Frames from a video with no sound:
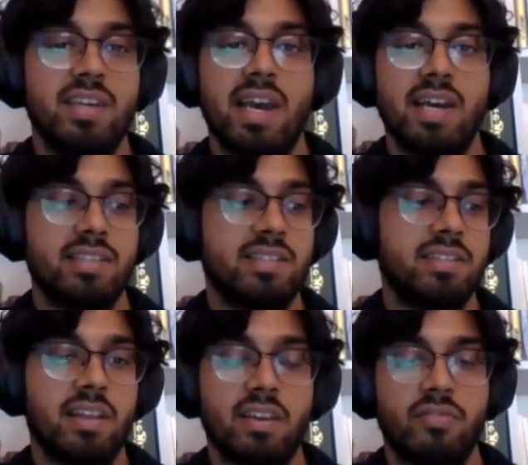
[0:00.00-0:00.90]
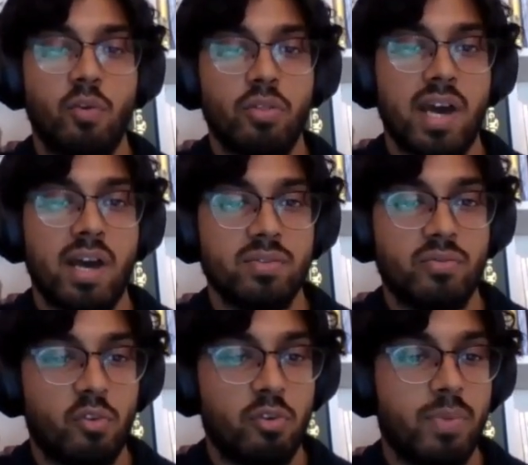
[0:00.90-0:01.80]
It has like 4,000
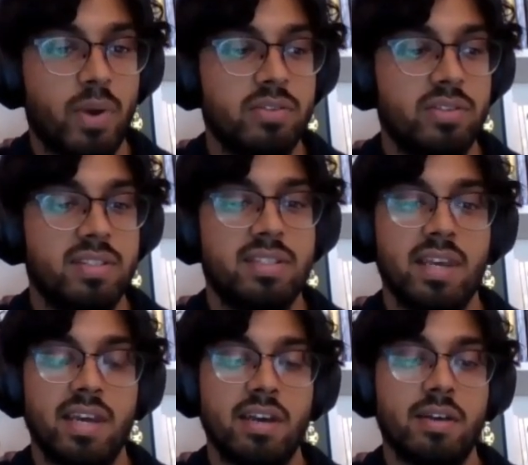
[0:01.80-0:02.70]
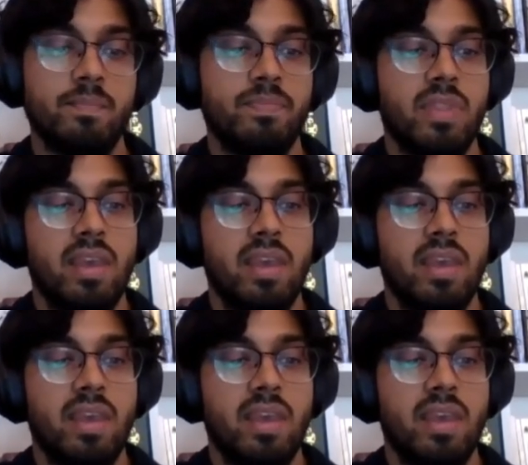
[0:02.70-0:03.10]
forum posts and